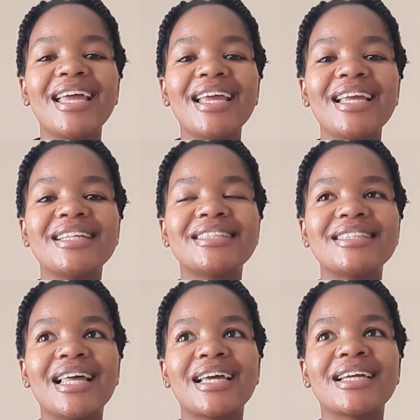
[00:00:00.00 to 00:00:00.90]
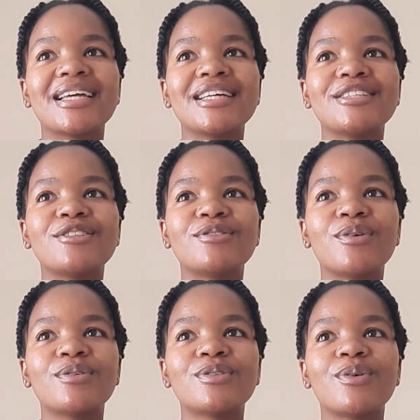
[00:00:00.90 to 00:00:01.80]
It's like
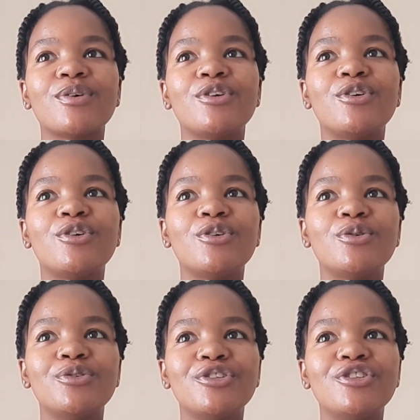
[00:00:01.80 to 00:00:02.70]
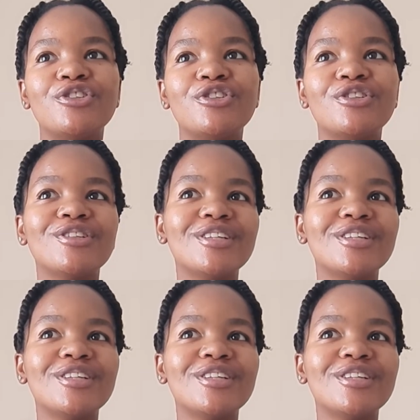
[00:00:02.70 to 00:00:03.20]
so huge.